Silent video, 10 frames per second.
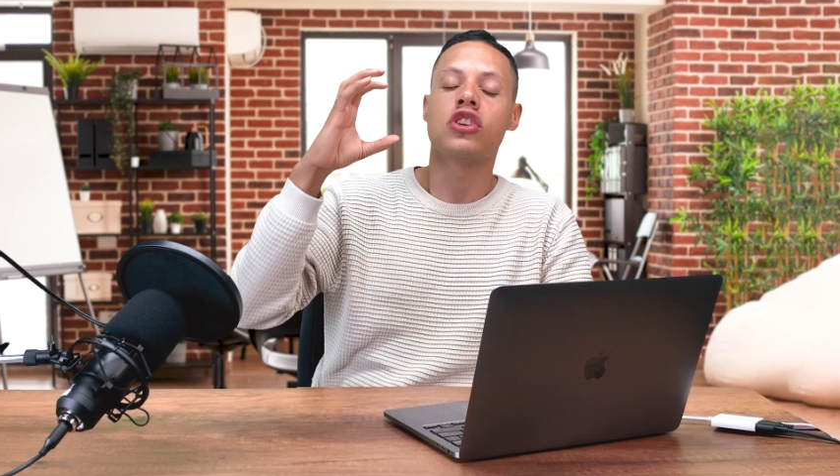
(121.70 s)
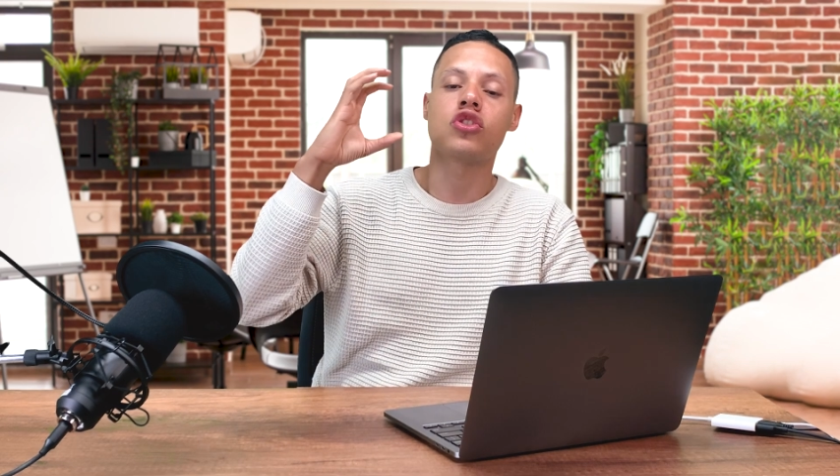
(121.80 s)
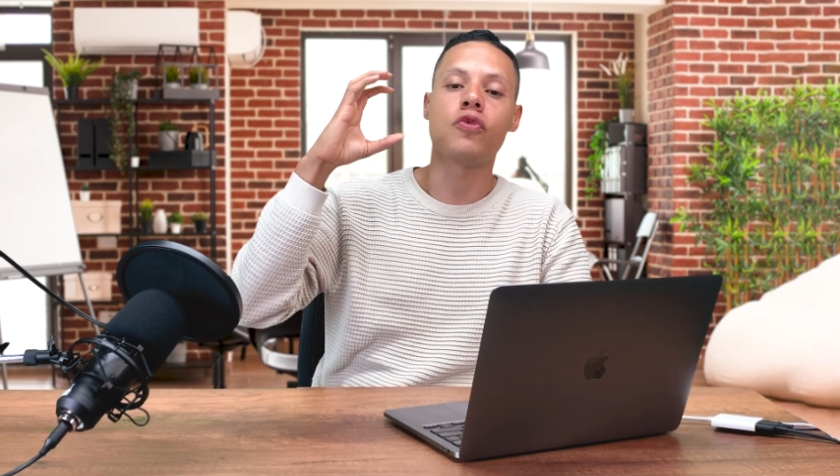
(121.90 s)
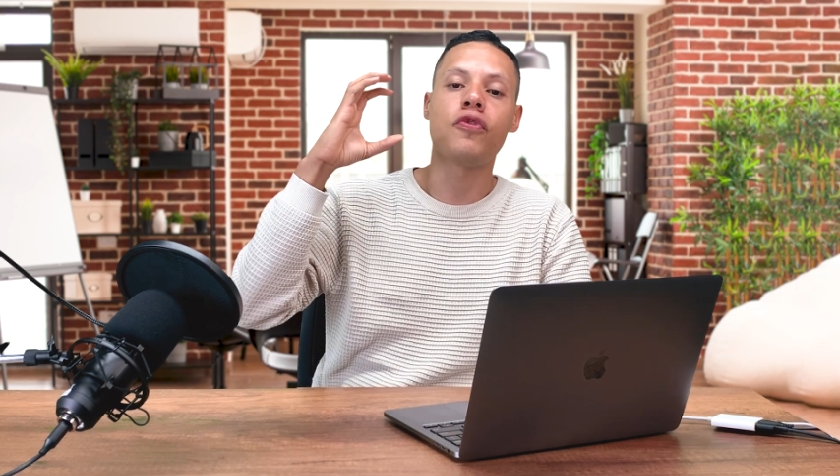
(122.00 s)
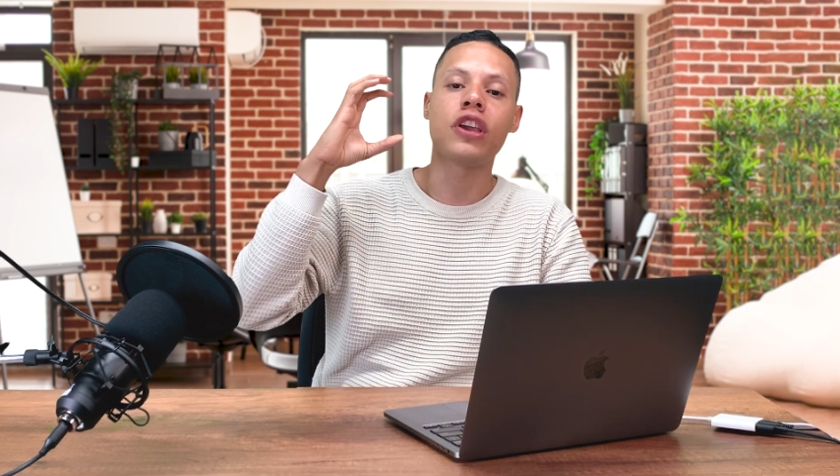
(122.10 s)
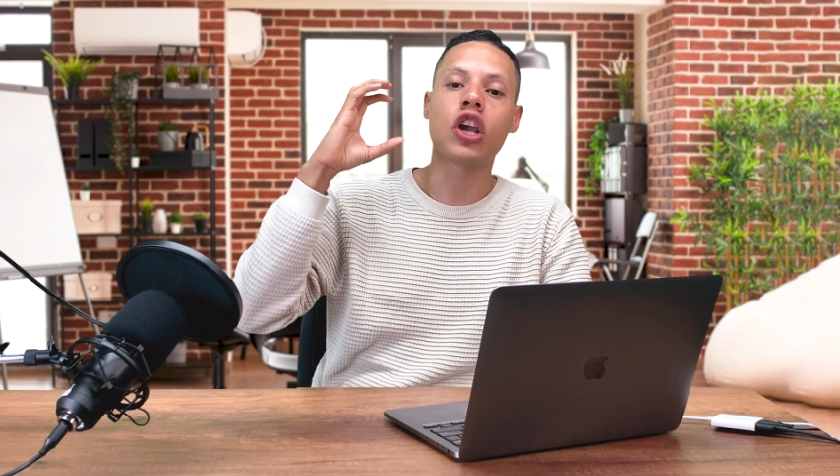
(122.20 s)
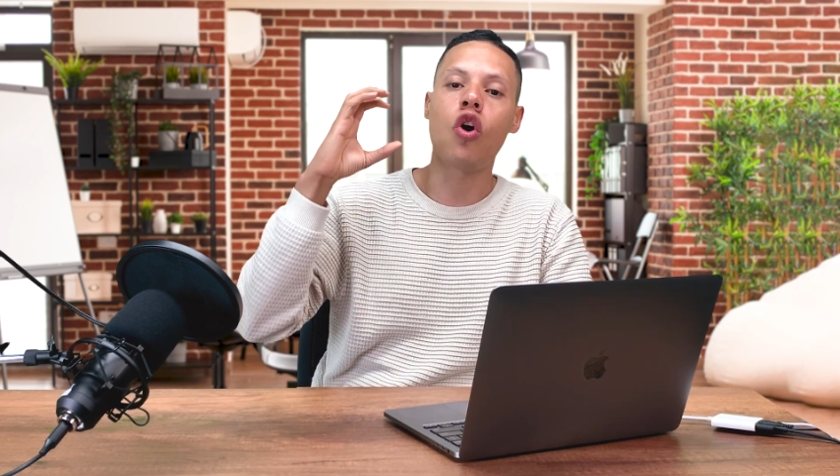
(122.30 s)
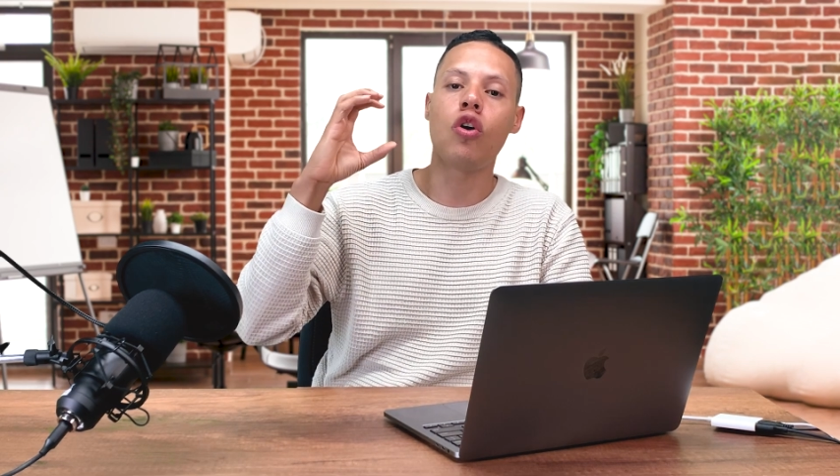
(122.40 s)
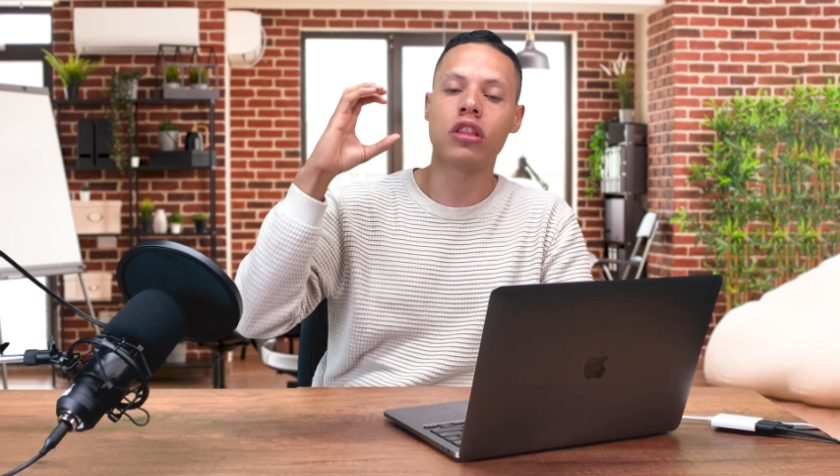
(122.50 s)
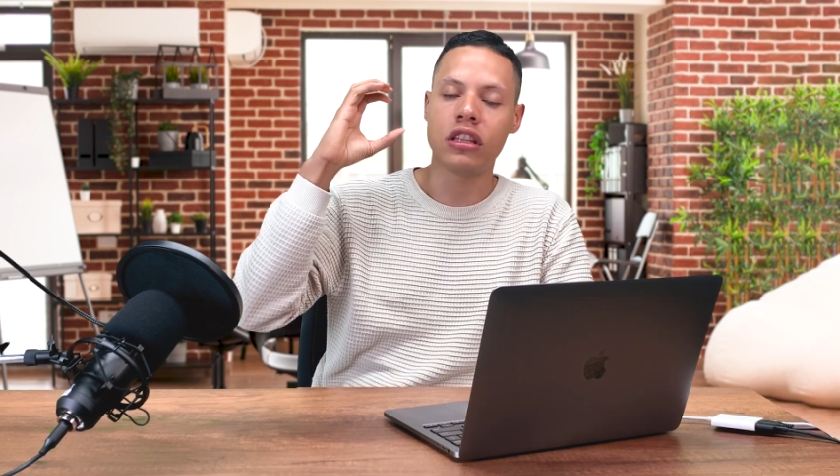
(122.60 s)
something
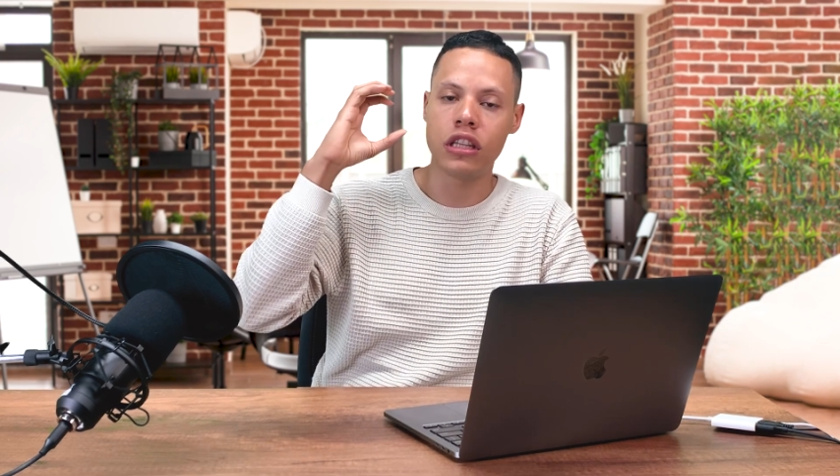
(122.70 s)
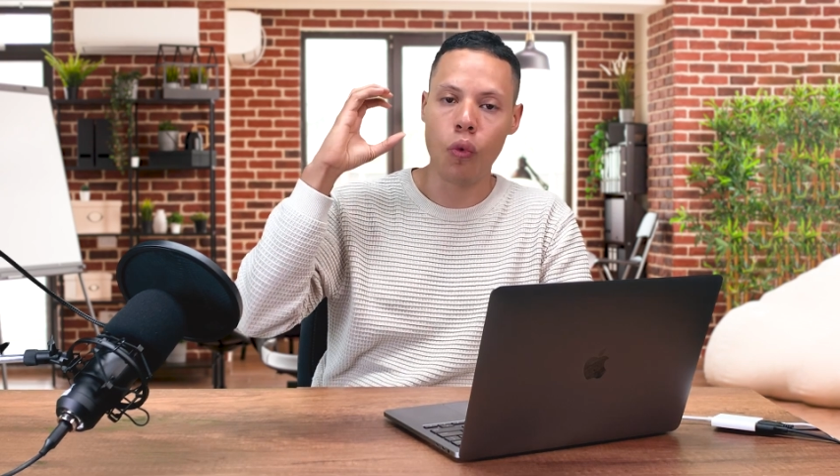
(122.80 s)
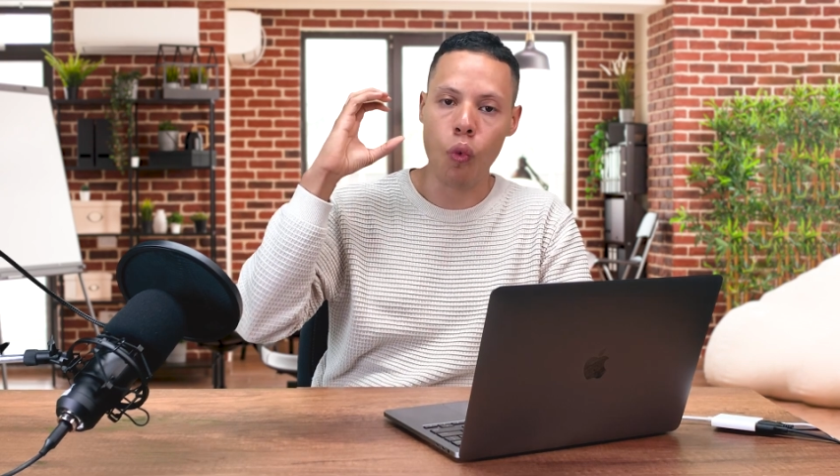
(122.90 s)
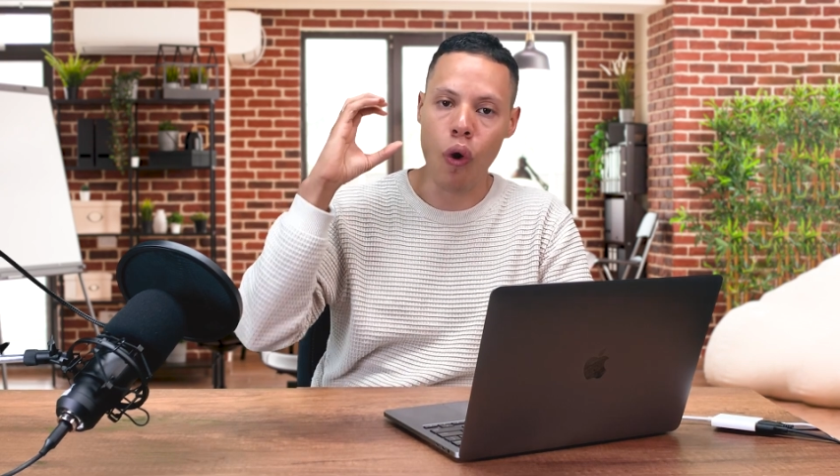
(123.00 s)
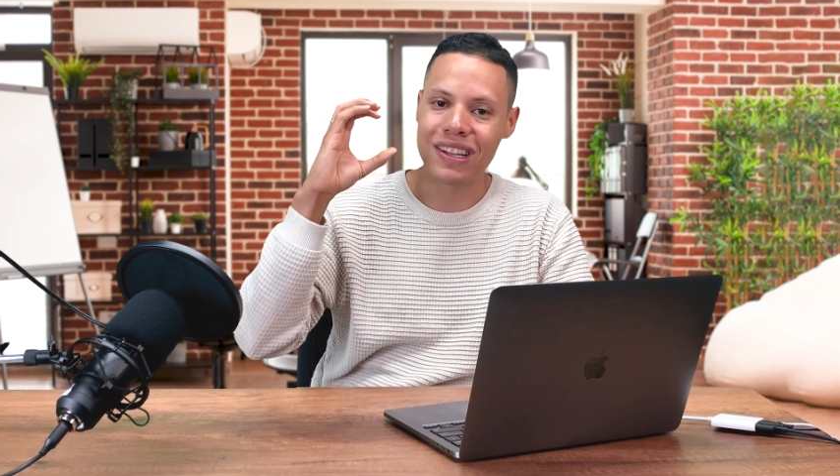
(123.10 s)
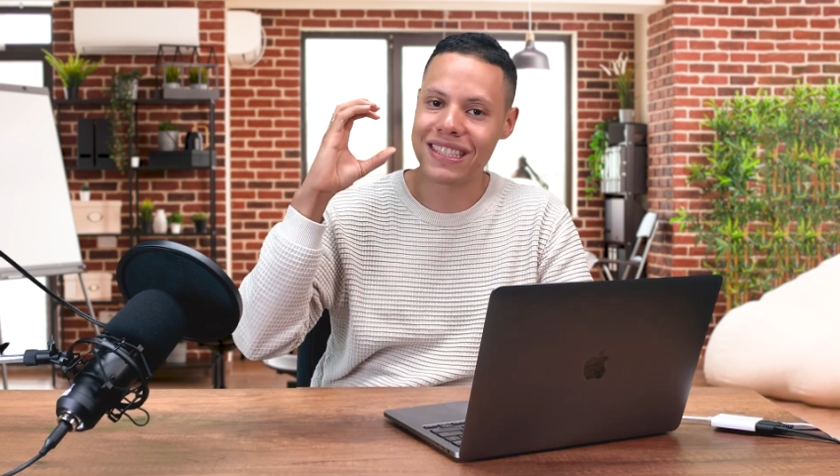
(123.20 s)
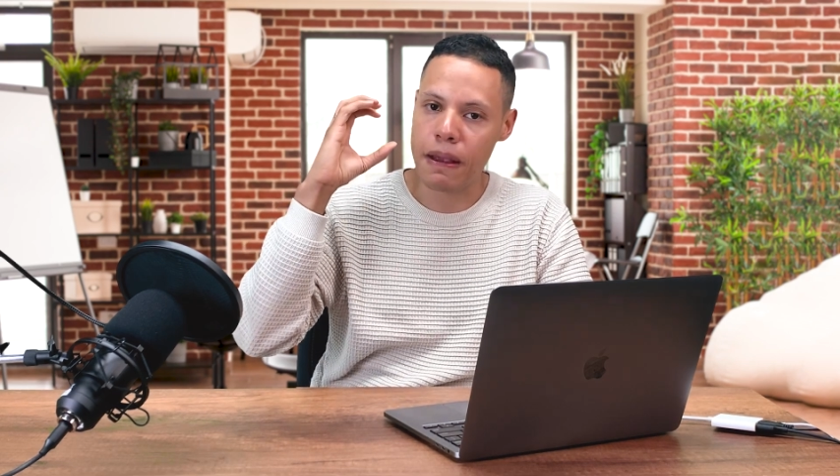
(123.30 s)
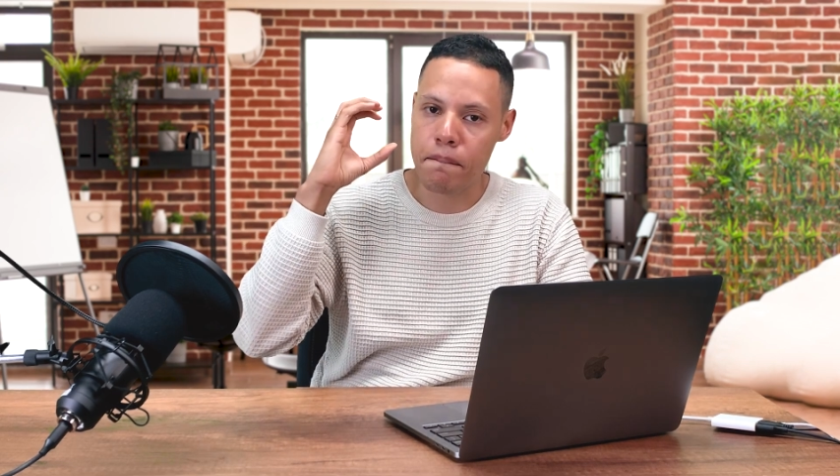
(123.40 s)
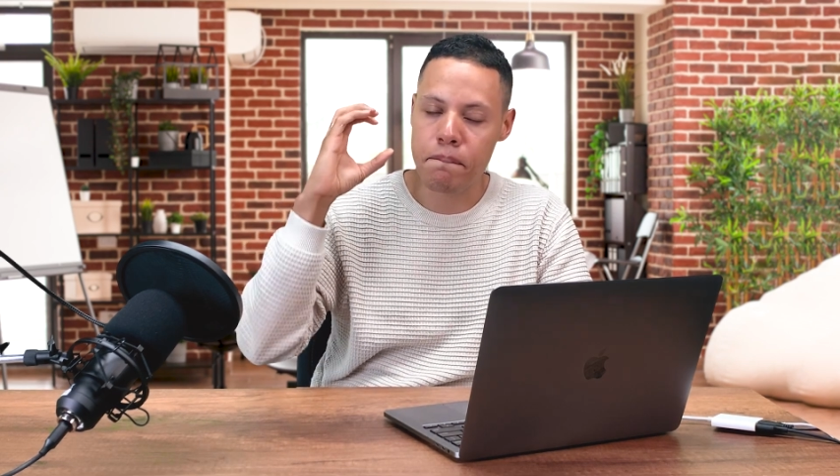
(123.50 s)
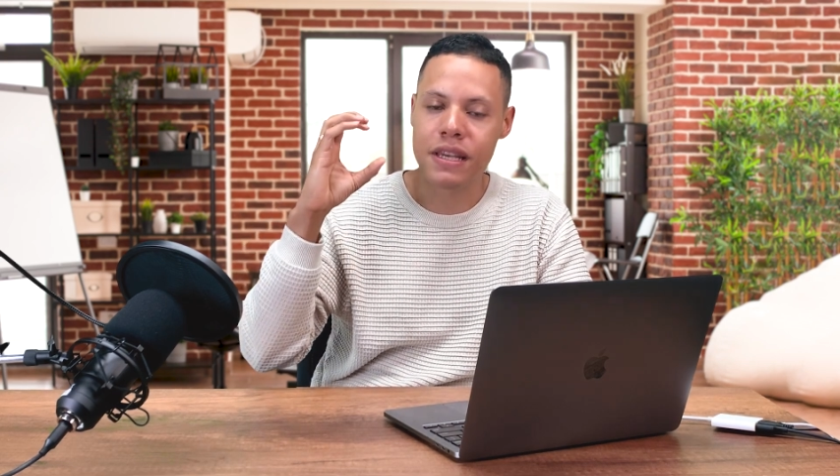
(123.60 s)
called the WhatsApp